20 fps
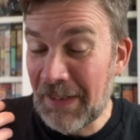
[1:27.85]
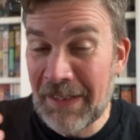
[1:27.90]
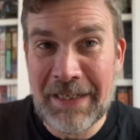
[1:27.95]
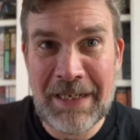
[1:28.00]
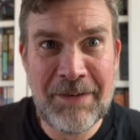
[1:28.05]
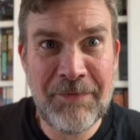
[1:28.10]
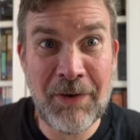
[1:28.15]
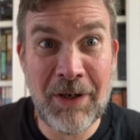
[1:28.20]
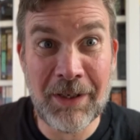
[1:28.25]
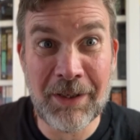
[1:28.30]

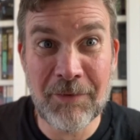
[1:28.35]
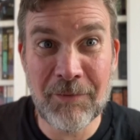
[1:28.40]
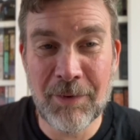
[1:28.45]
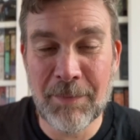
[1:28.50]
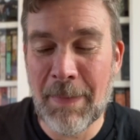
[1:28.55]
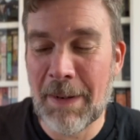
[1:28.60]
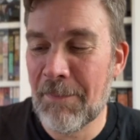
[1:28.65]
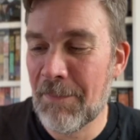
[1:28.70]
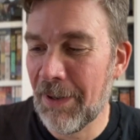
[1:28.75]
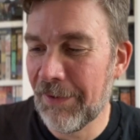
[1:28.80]
if I can
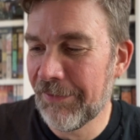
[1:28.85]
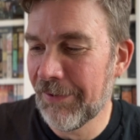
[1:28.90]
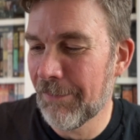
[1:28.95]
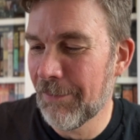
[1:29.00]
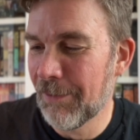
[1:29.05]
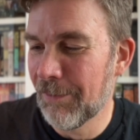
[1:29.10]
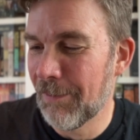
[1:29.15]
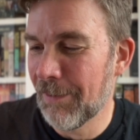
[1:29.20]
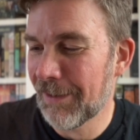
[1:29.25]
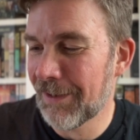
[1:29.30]
remember, some
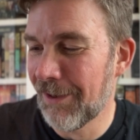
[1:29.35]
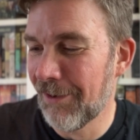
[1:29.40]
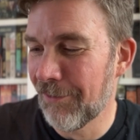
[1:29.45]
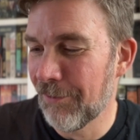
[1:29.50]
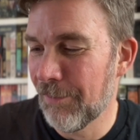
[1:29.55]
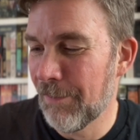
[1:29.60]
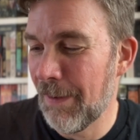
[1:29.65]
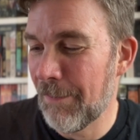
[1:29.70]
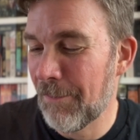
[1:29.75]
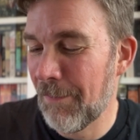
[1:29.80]
of them I can't
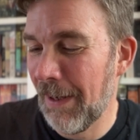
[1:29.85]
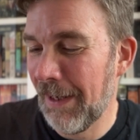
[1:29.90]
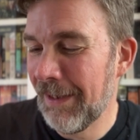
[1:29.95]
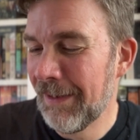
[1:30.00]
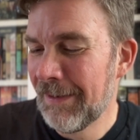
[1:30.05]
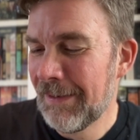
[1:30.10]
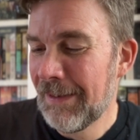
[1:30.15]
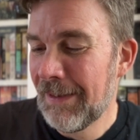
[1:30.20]
remember.